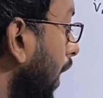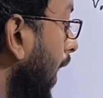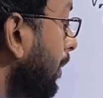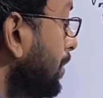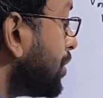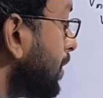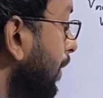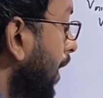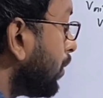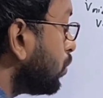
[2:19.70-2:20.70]
mg
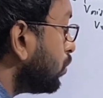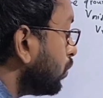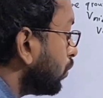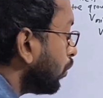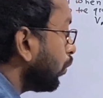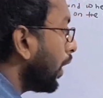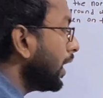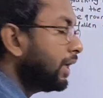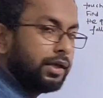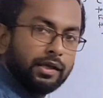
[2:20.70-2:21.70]
by 2.
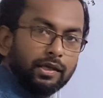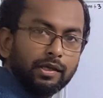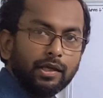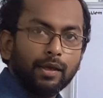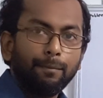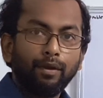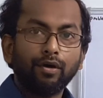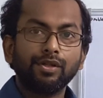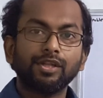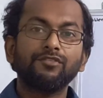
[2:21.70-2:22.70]
Why?
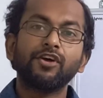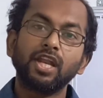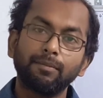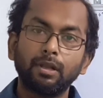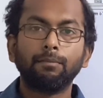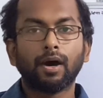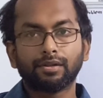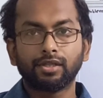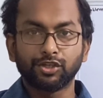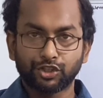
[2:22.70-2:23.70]
Because it is a variable
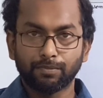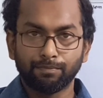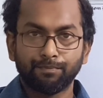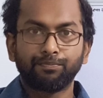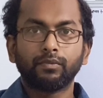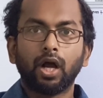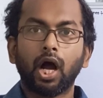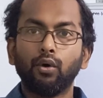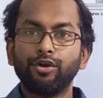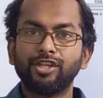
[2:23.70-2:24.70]
mass system.
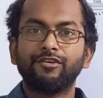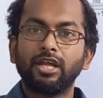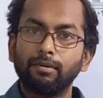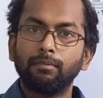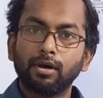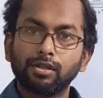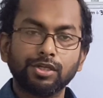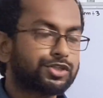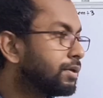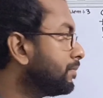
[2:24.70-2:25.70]
How it is a variable mass
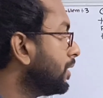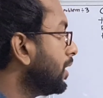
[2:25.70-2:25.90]
system?